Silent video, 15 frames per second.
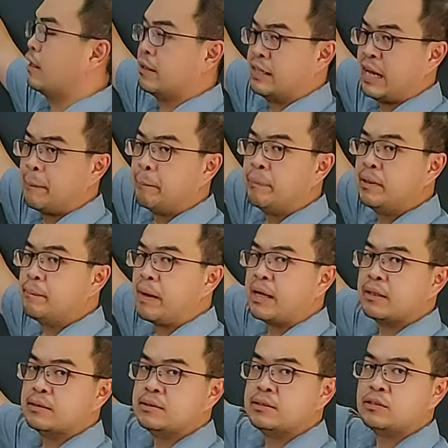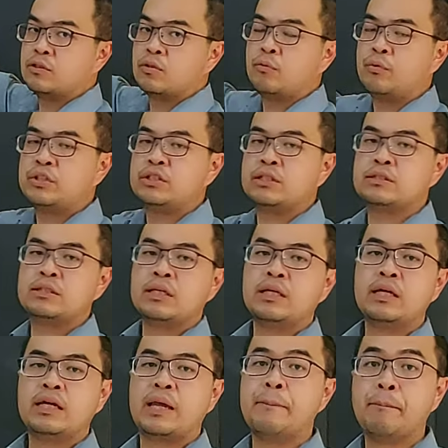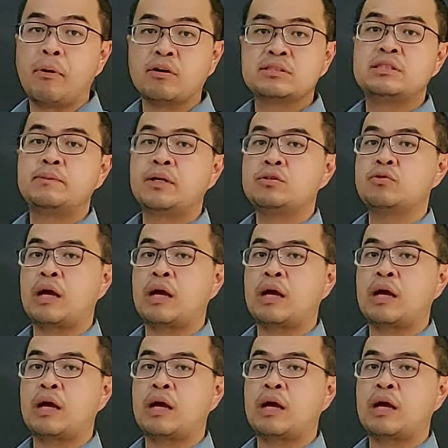a number by a 0, which is impossible to